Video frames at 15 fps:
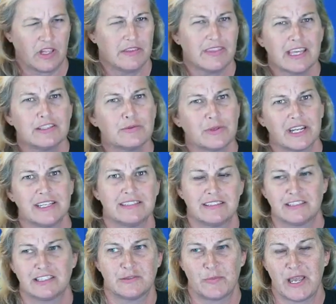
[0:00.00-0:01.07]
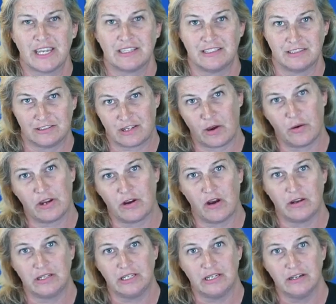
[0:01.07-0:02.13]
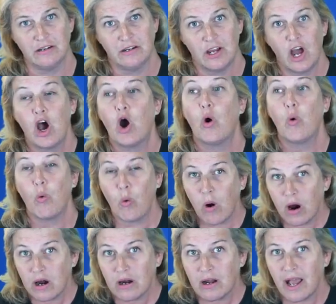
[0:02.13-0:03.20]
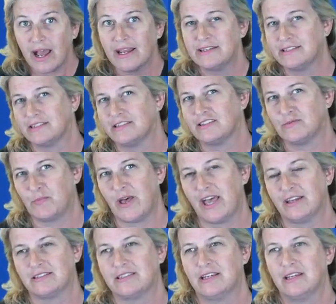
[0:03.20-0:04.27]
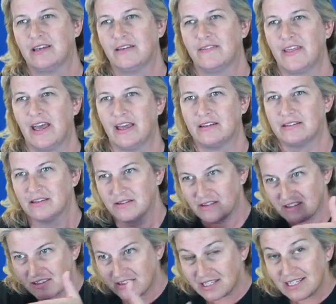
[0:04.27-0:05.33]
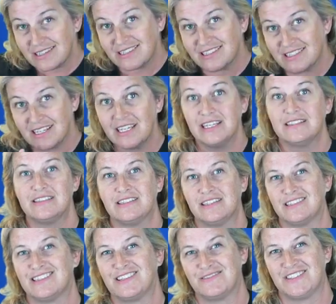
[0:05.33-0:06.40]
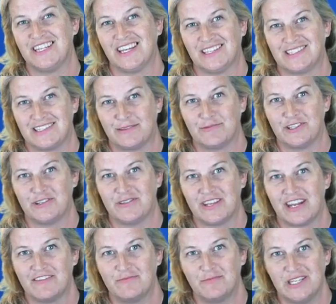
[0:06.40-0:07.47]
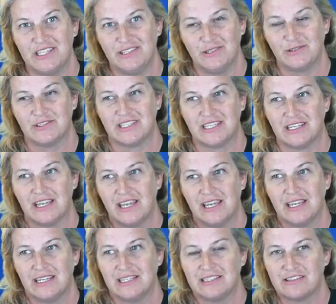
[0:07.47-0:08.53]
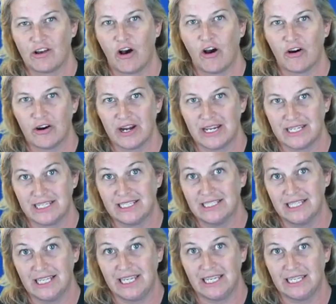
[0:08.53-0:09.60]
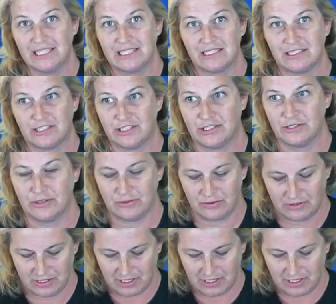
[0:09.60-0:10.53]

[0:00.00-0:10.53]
That's what I suspect is going on here. Or I suspect that this instance of ZXW that I've been using is already linked to